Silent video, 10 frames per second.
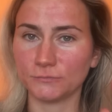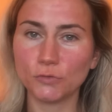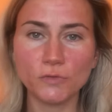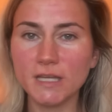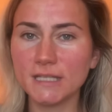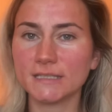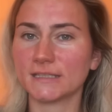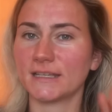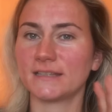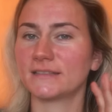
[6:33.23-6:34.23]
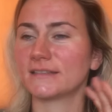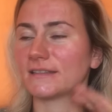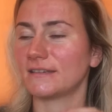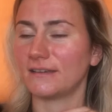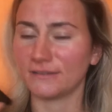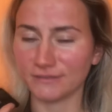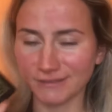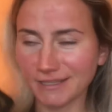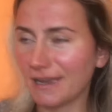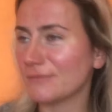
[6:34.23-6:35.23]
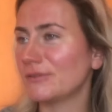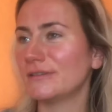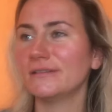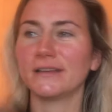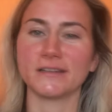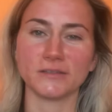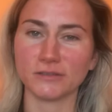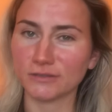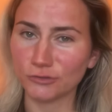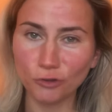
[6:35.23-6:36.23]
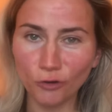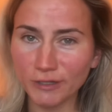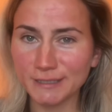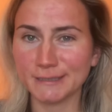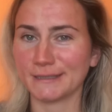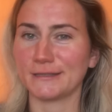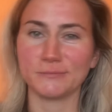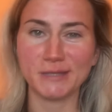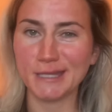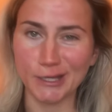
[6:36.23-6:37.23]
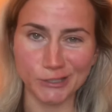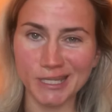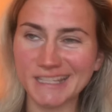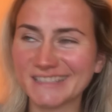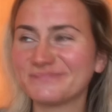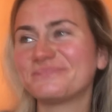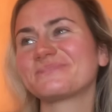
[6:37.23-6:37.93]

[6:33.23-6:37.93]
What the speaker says: treats and the timer and toys and me and Jess